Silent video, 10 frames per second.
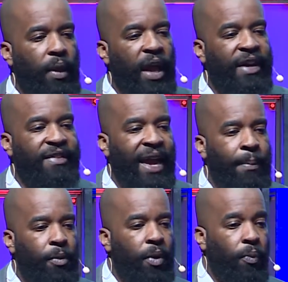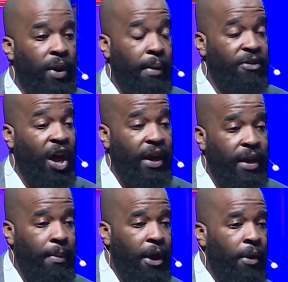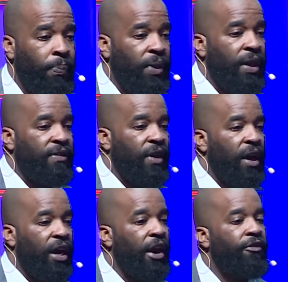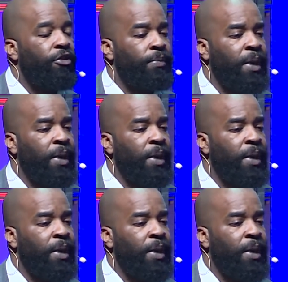example of what I'm talking about. It's a coverage